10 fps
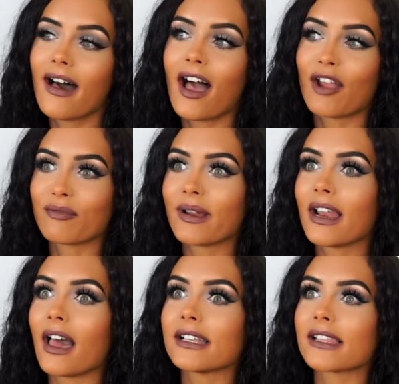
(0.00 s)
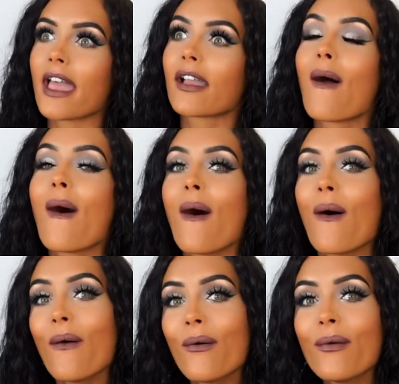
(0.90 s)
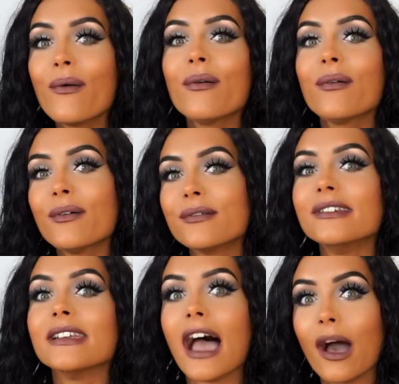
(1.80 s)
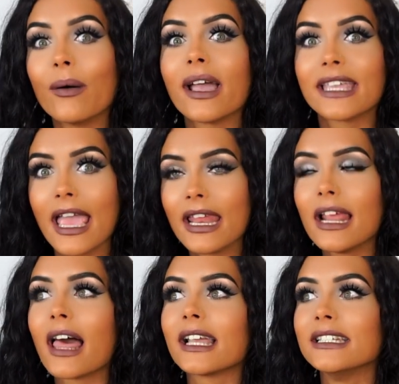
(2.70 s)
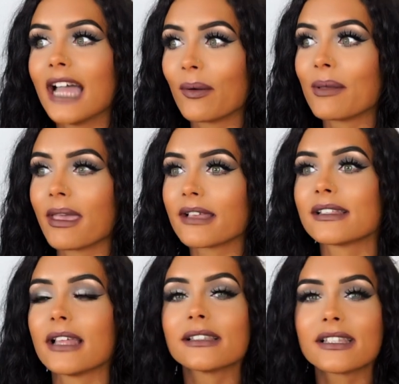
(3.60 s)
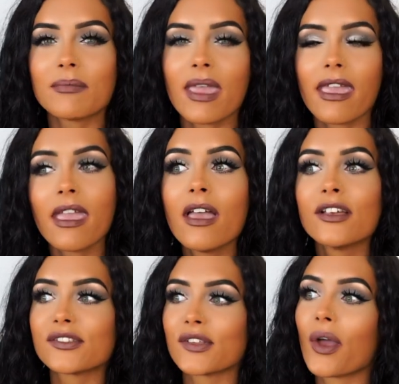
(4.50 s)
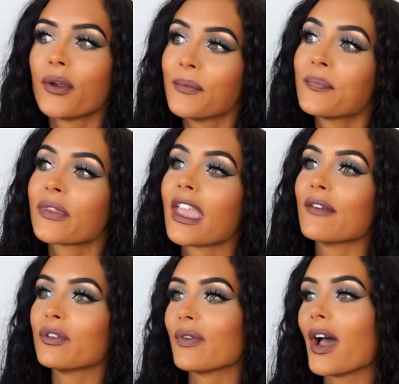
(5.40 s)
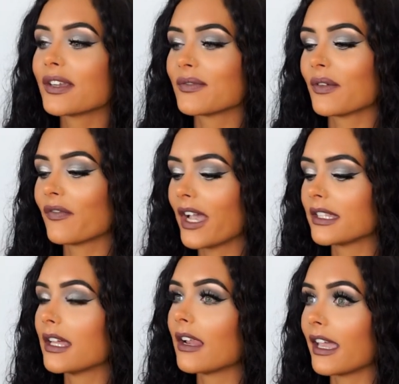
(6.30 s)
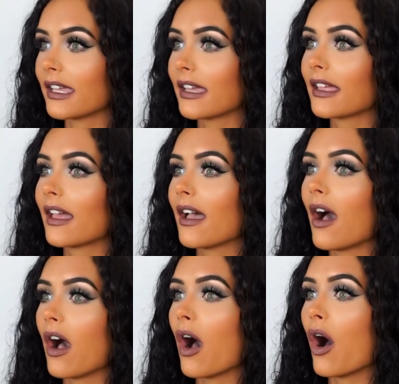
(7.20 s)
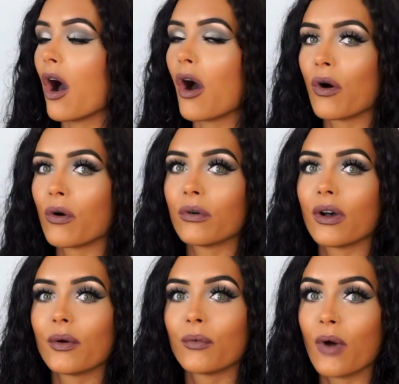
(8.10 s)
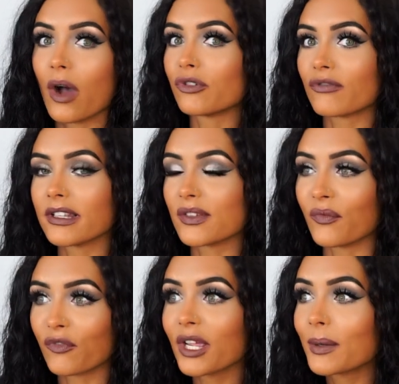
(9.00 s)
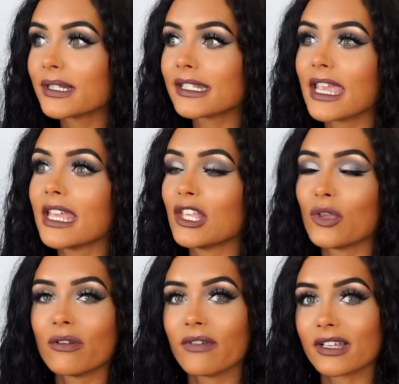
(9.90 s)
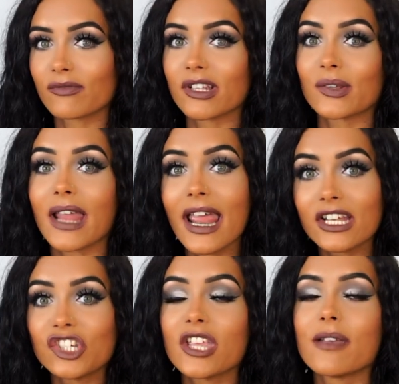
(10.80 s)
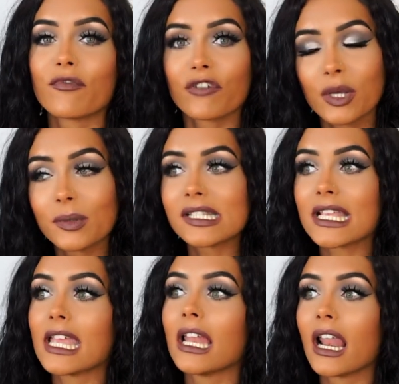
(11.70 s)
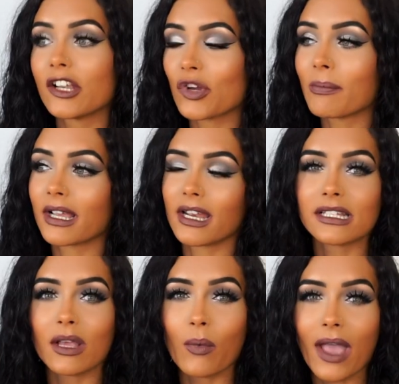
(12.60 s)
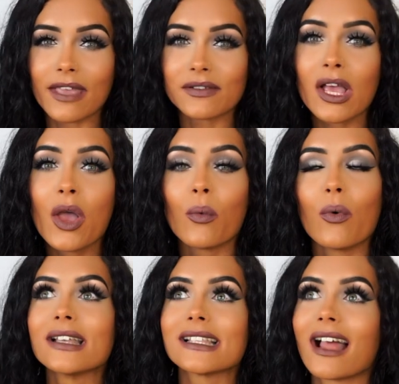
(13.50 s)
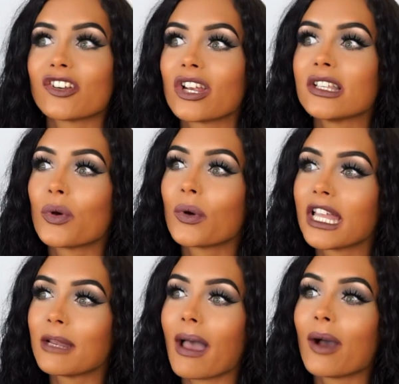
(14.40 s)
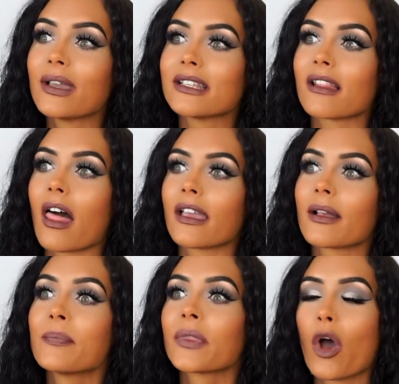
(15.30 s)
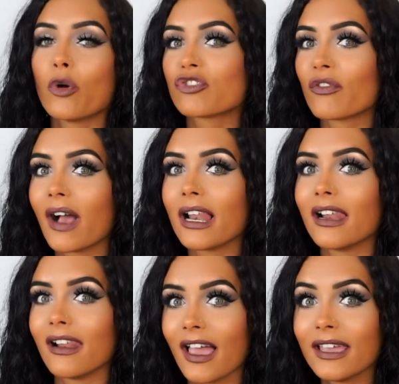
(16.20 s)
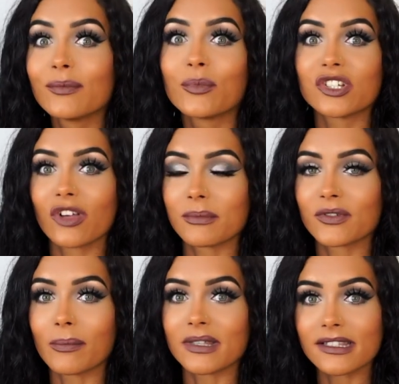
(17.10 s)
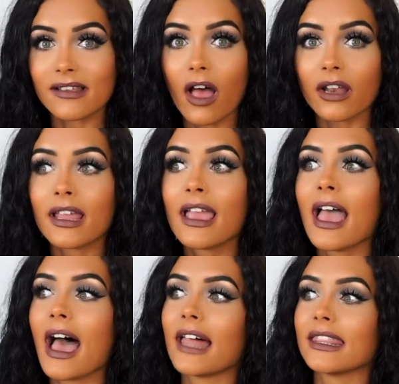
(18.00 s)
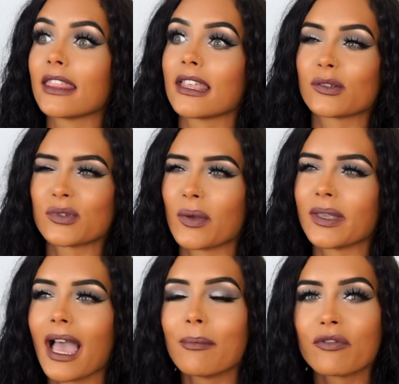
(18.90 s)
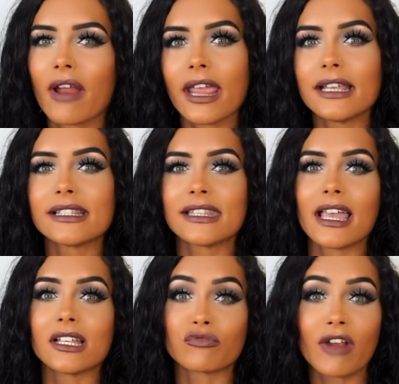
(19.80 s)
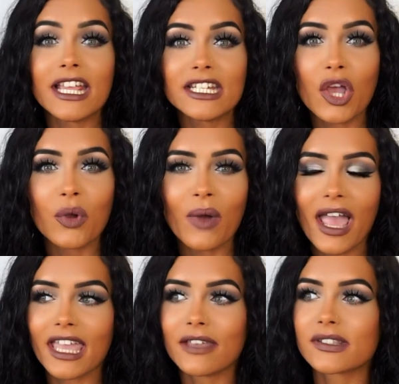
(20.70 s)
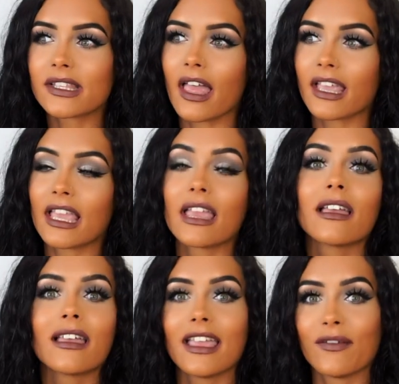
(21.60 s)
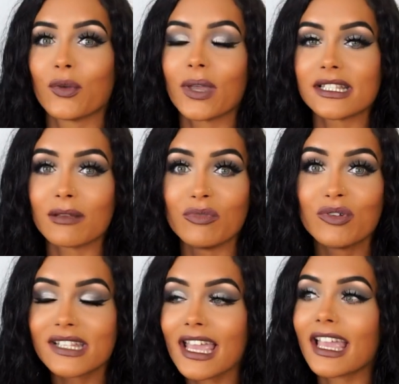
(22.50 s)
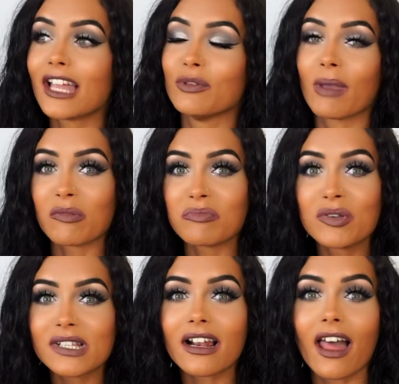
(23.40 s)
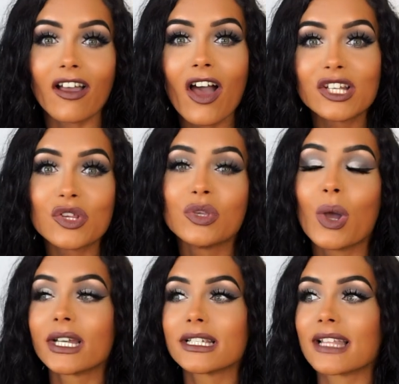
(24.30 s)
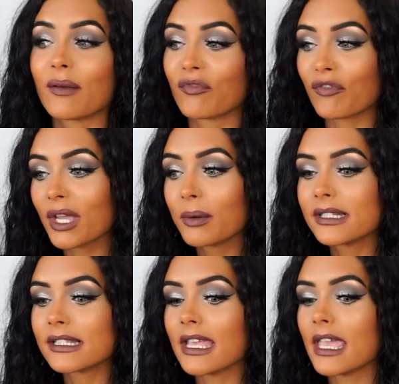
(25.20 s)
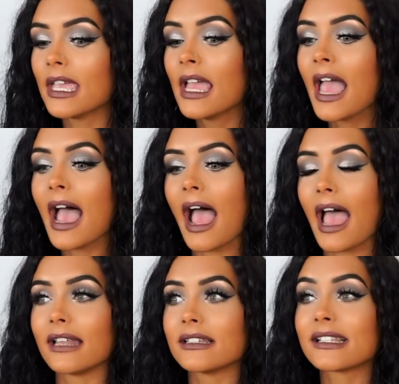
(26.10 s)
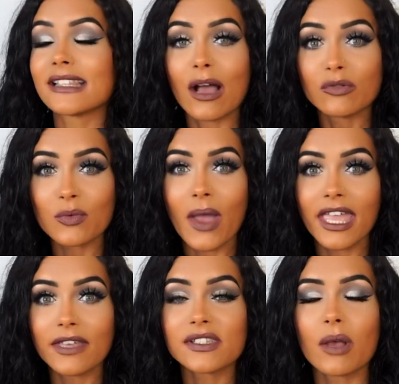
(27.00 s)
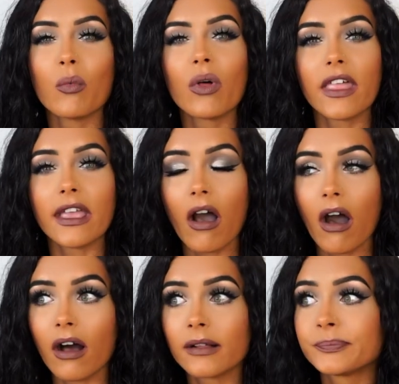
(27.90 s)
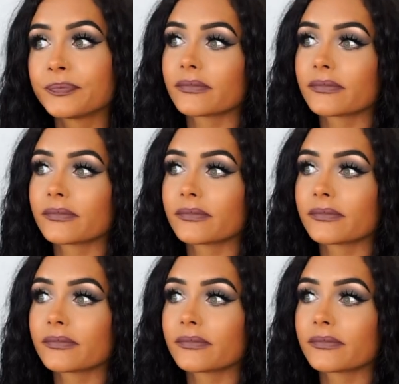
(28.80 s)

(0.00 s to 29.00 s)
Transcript: I realized like, oh, now I get it. Like now it makes sense to me. So if you've heard of the fact that like our whole world runs on frequency, the universe runs on energy and frequency and electromagnetic waves, what it's actually talking about is like ultraviolet light, which comes from the sun. And then there's also gamma rays, there's radio waves. Like if you're into music and you make music like I do, you understand frequency and sound waves and what they are.